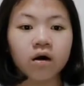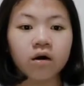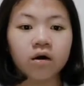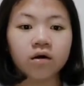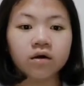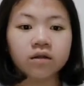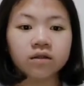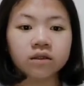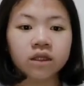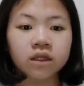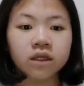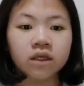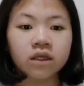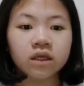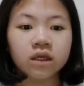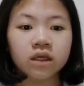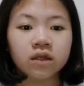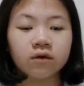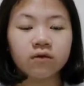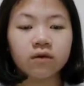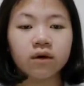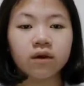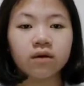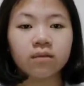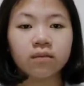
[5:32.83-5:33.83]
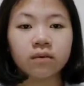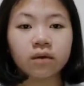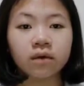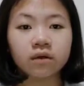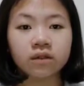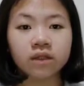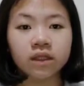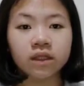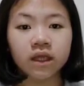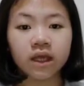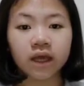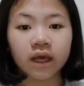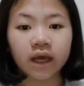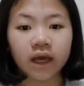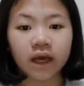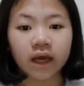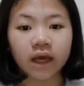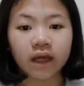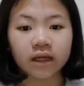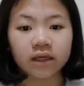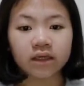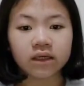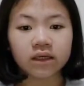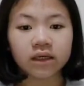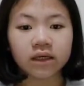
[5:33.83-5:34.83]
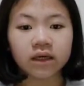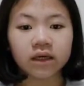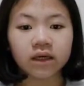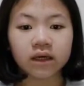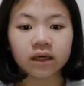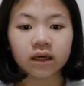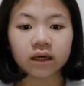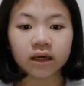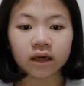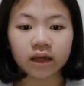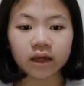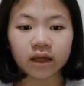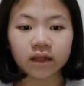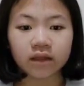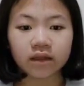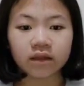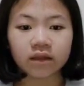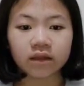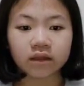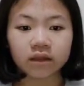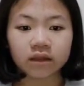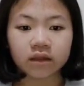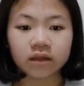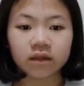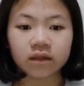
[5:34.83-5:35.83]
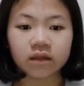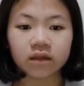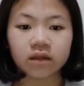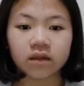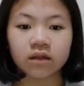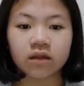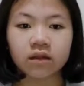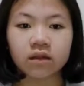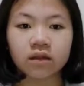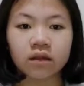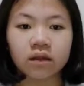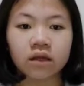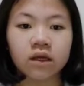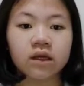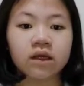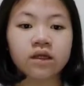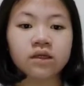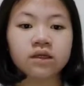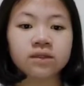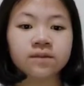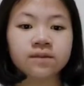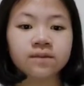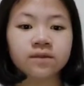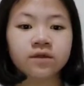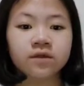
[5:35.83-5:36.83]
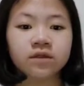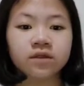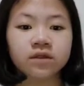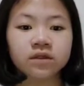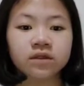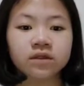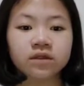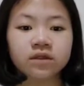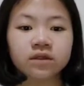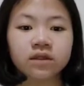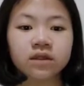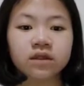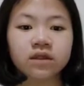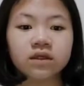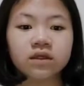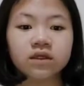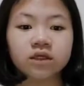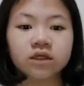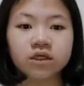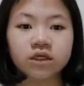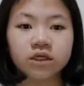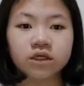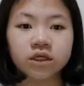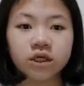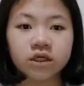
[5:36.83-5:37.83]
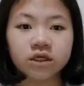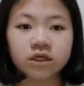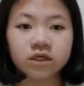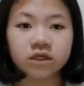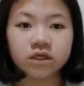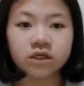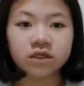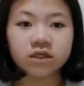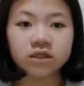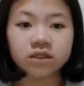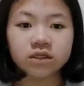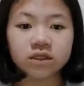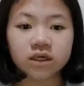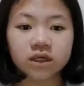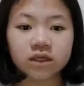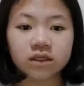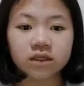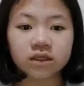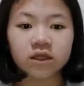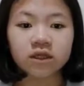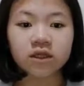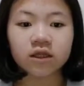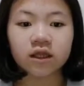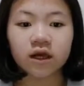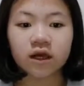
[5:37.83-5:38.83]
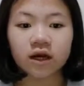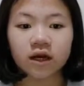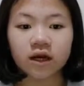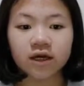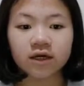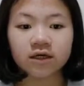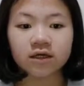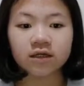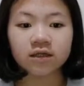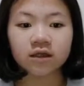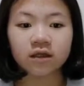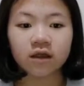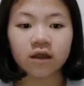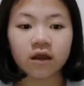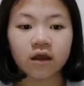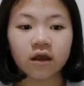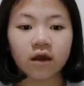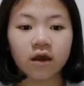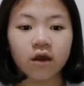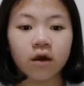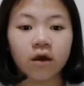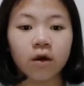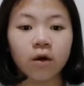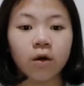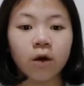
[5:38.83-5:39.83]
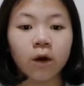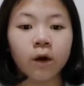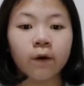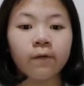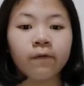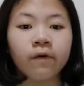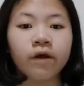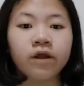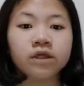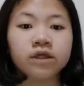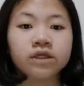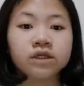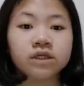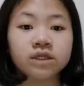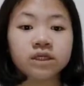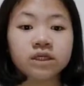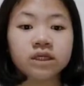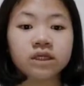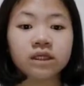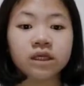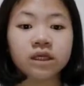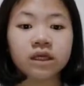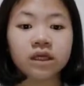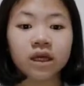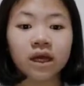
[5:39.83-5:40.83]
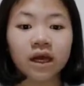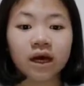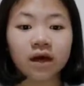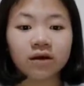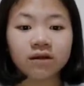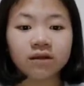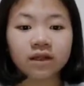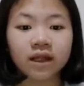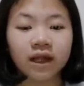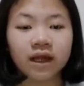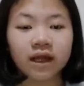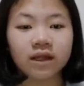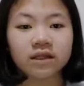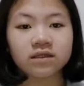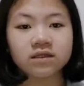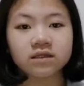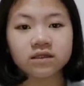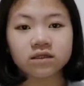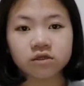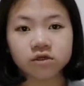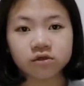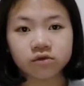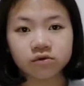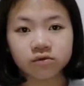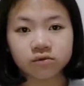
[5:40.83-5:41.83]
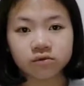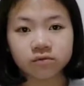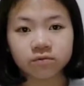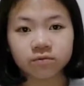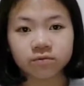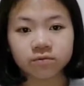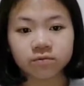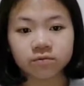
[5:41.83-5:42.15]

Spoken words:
holding in one bloody hand a great, smooth, shining scarlet heart, which he licked out and stroked,